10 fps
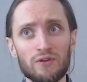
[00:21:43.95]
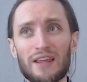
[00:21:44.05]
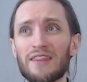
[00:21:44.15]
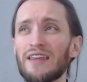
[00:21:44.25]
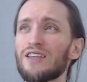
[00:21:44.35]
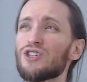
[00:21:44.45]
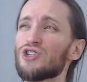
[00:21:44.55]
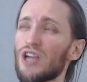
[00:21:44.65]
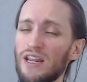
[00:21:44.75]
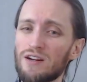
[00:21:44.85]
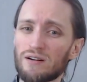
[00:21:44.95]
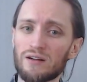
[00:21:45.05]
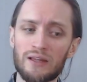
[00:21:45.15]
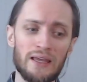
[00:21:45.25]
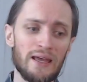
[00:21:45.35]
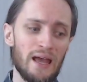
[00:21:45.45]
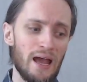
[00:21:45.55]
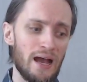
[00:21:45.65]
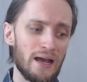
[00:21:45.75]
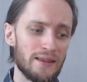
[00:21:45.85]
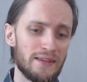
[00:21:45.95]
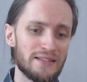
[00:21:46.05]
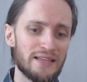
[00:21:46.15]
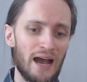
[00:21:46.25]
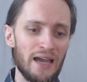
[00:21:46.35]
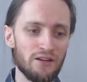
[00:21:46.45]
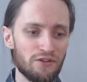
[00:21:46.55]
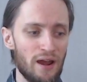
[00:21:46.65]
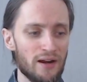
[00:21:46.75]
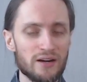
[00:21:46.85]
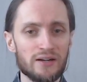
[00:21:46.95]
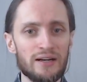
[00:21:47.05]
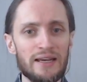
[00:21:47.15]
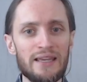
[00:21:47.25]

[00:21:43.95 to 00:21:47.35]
I think it generally, this eye tracker,